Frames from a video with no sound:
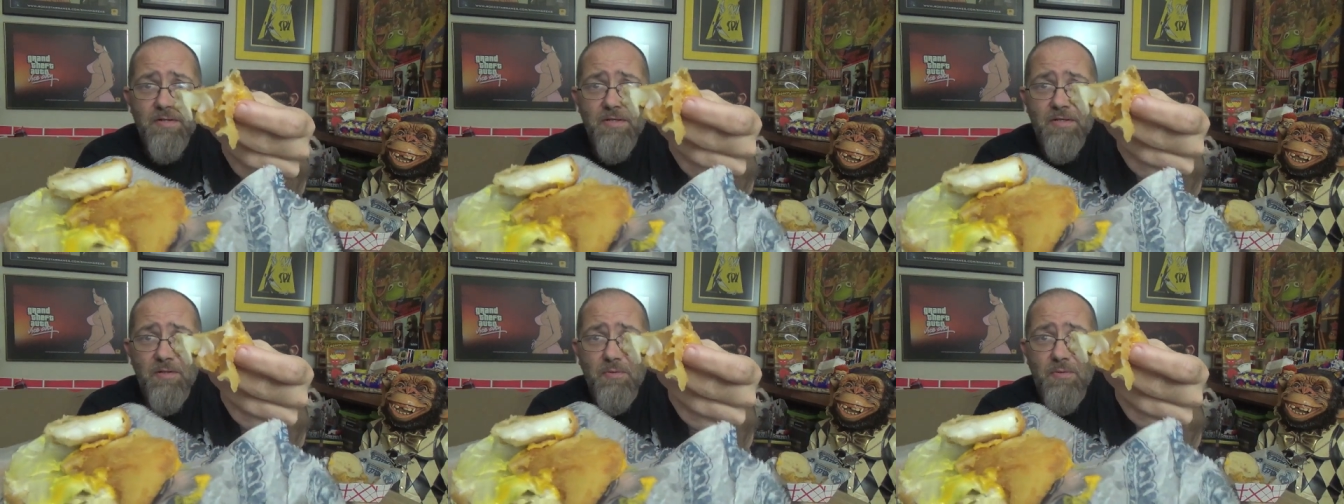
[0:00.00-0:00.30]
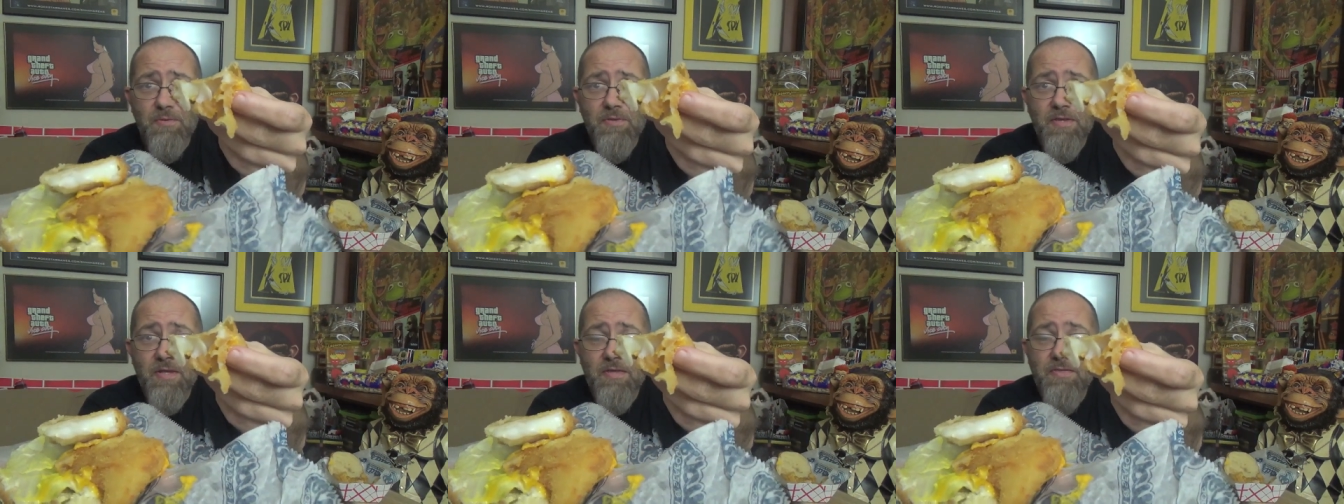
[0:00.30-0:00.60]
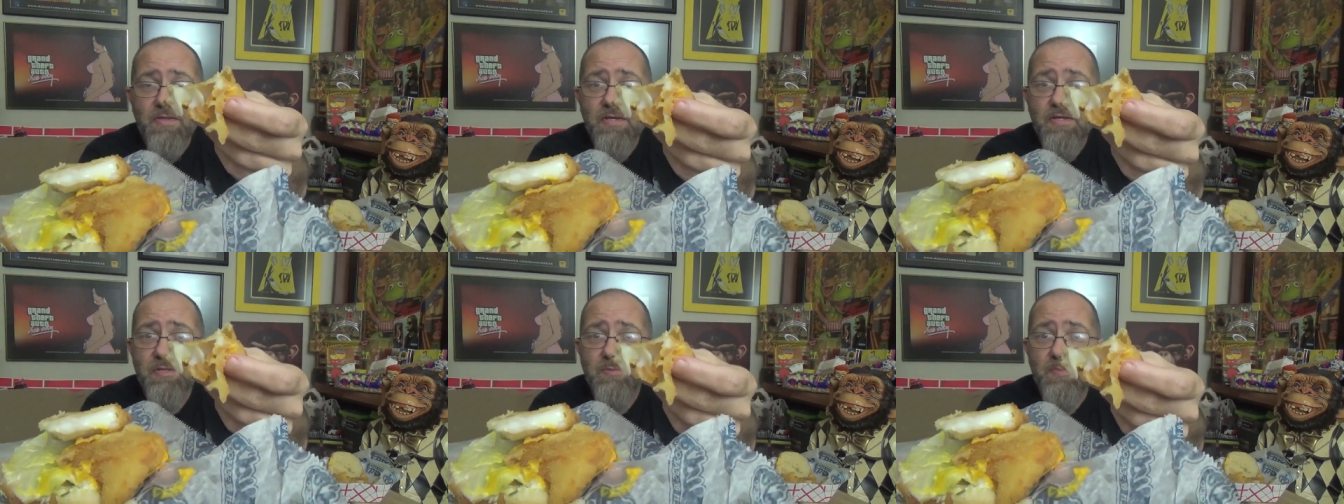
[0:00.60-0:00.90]
dealing with
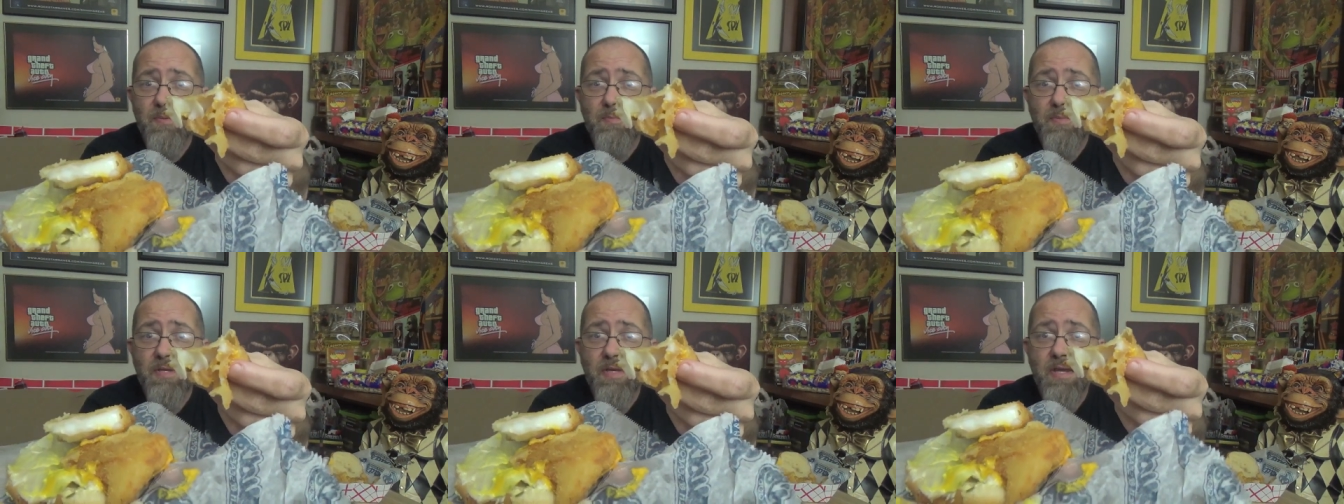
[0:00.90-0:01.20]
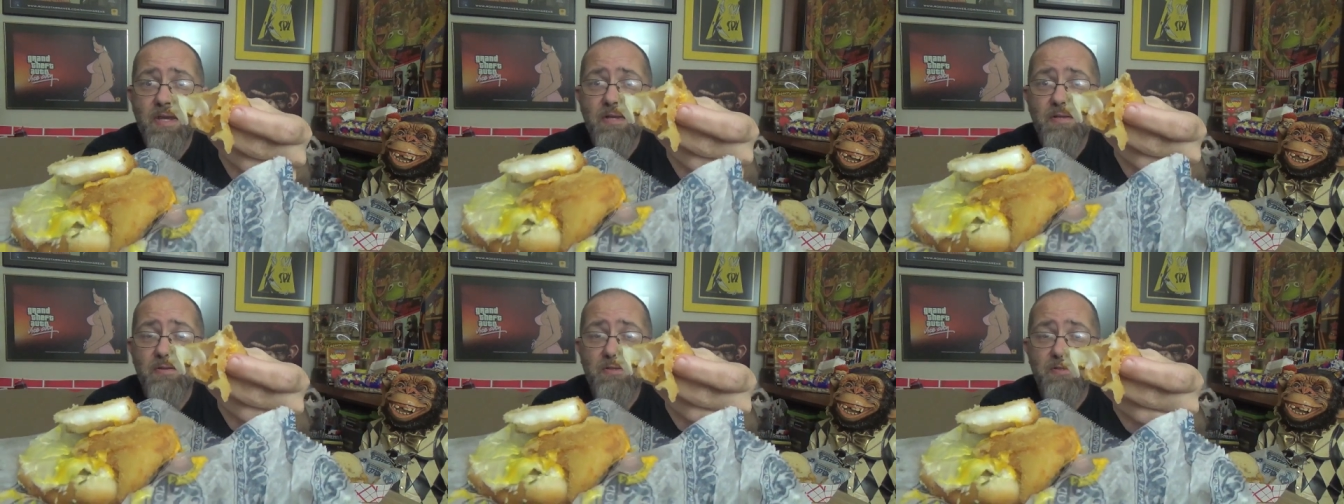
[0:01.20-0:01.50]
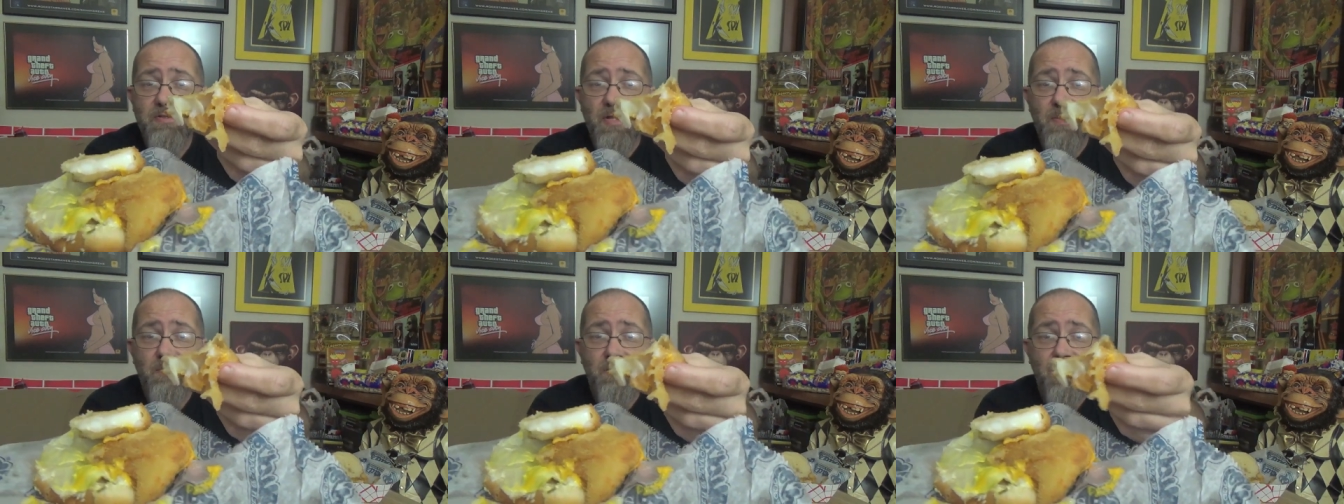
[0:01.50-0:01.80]
anything that's been mechanically
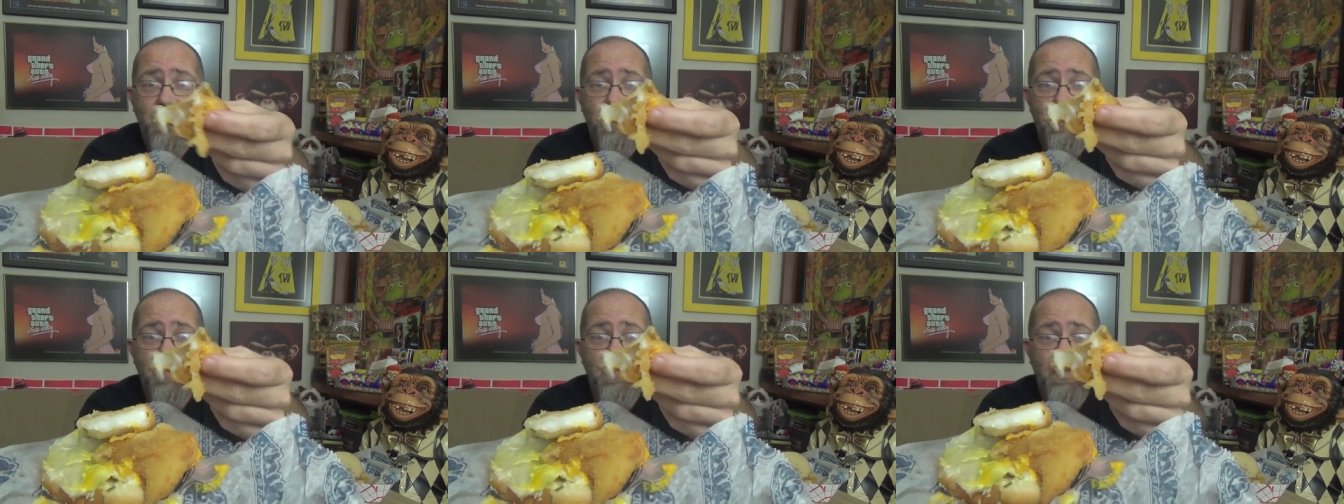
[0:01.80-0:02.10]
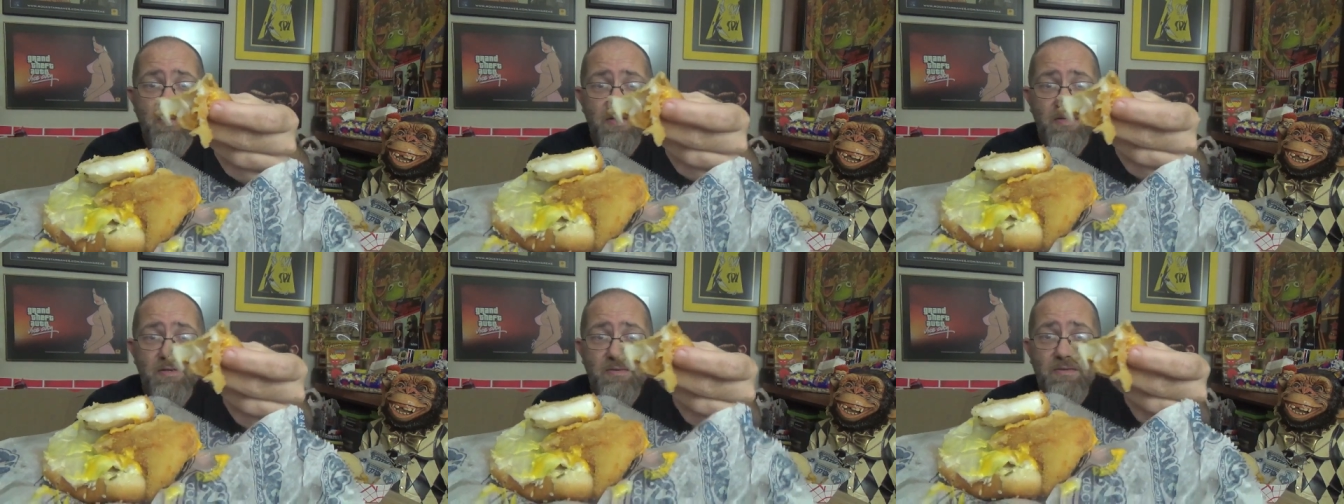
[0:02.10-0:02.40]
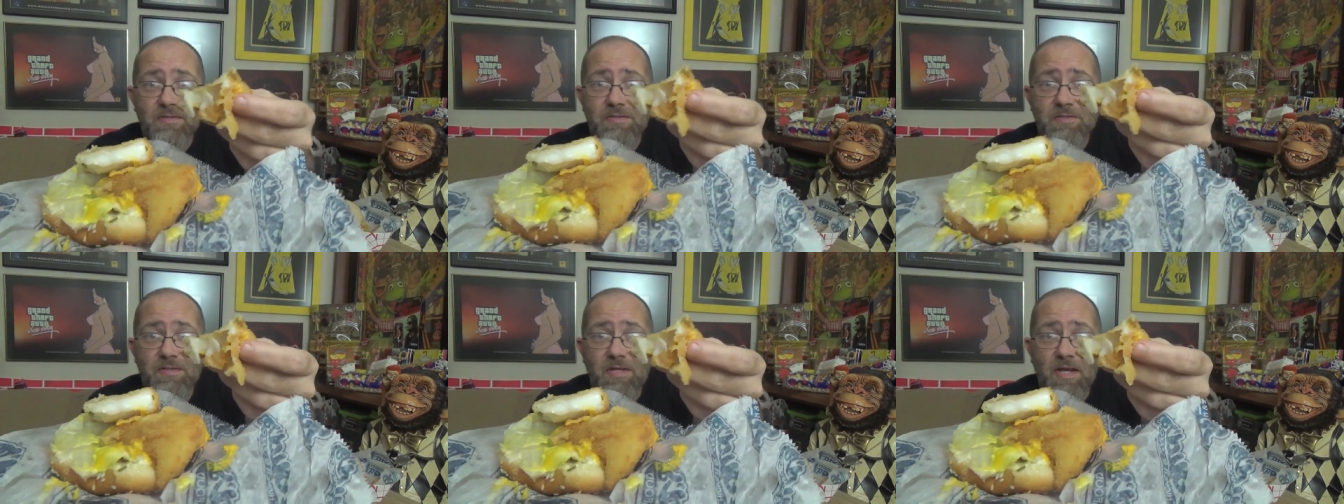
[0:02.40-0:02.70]
separated.
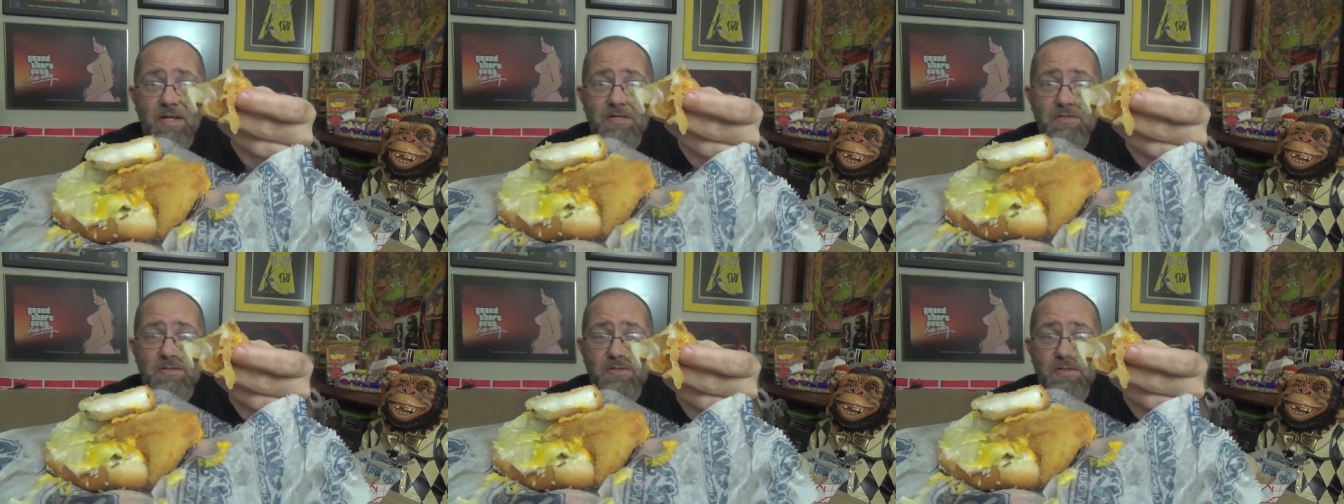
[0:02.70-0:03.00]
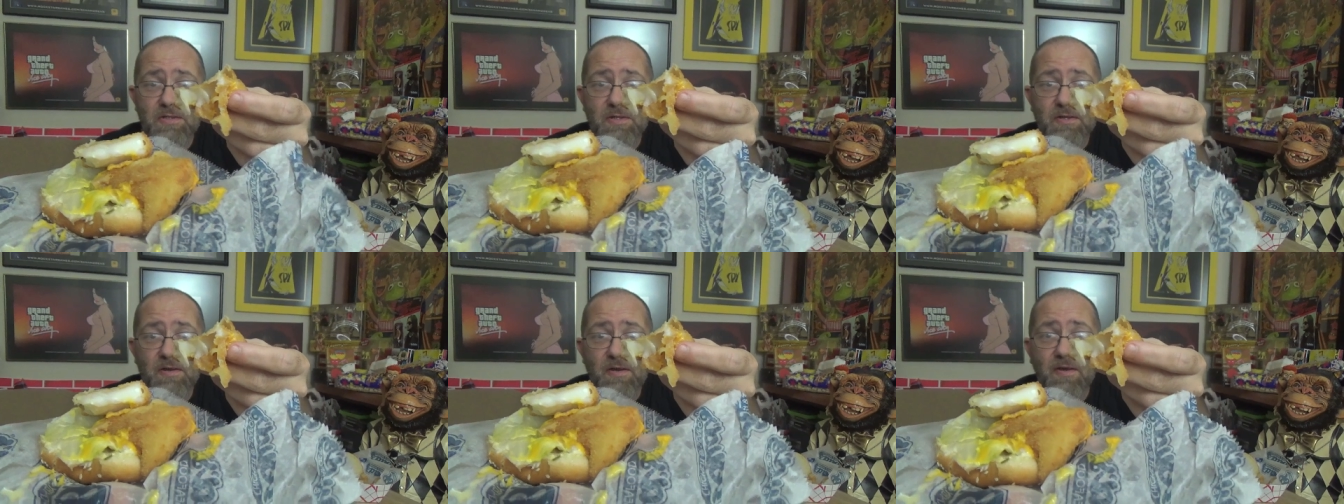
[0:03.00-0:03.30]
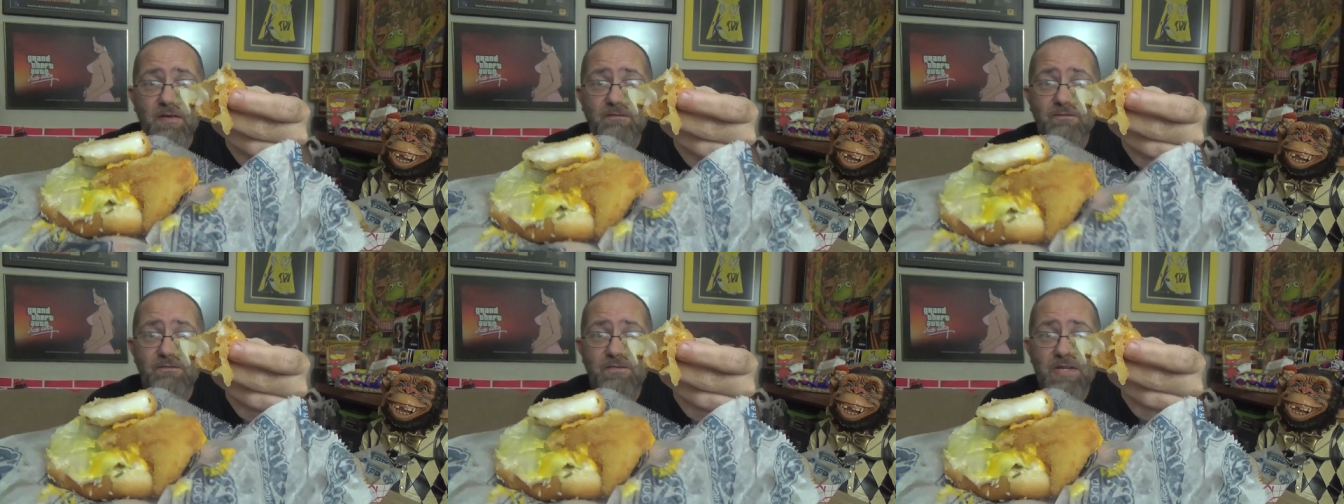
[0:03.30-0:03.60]
This is actually
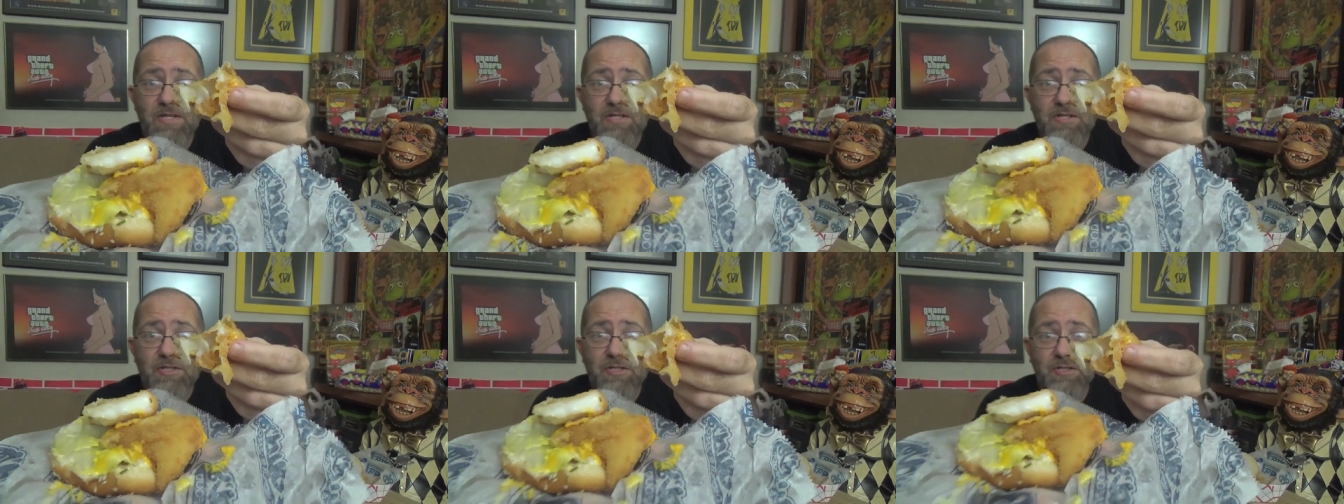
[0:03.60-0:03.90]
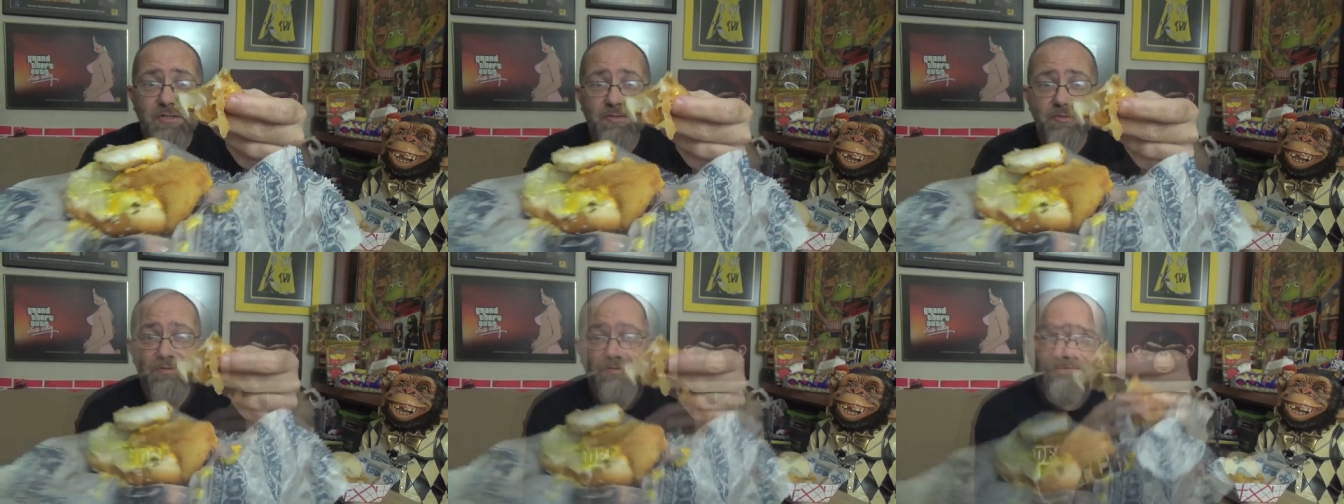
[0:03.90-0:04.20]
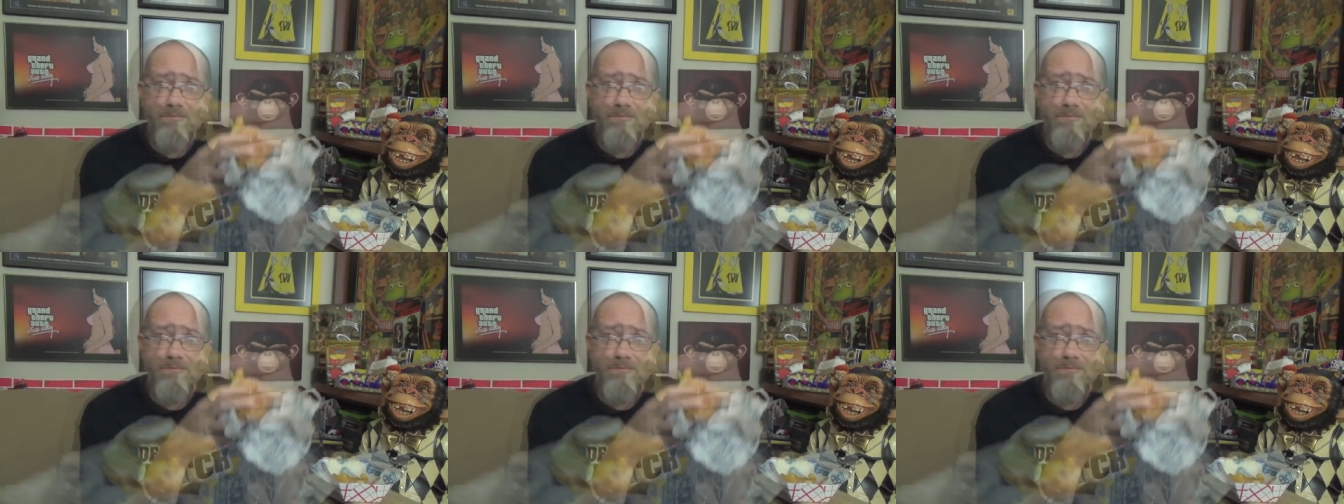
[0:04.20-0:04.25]
a fish.